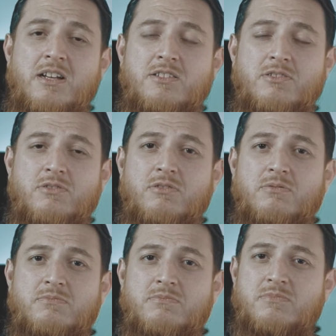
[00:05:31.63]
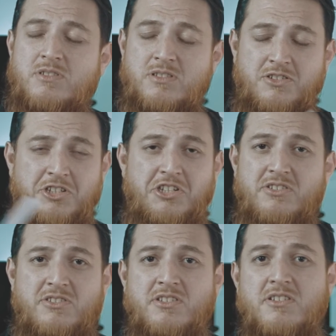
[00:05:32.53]
So she
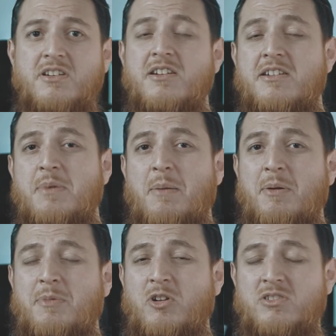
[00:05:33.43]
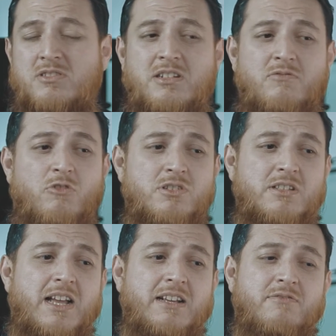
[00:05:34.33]
didn't remember because it was
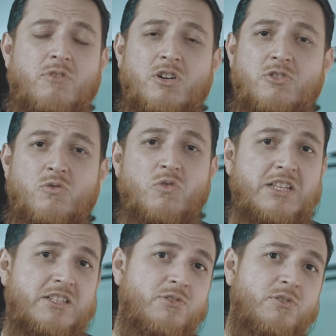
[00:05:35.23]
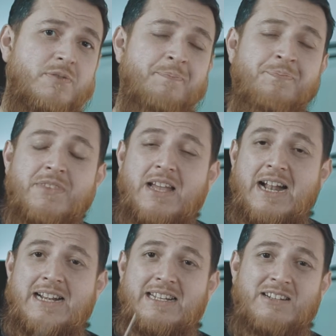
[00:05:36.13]
like 1 or 2 days ago,
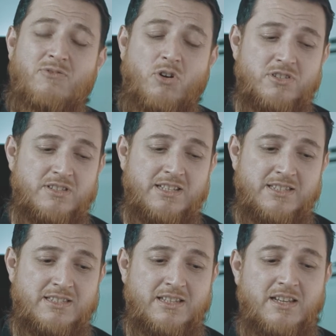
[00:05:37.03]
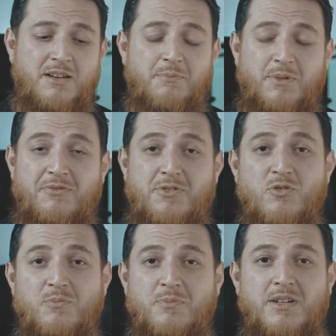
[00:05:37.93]
and it was this
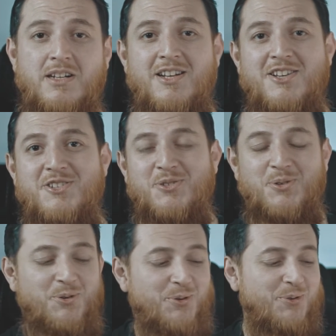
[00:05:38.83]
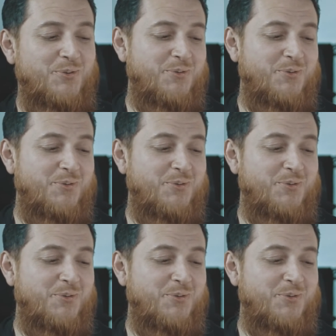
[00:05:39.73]
perfume. So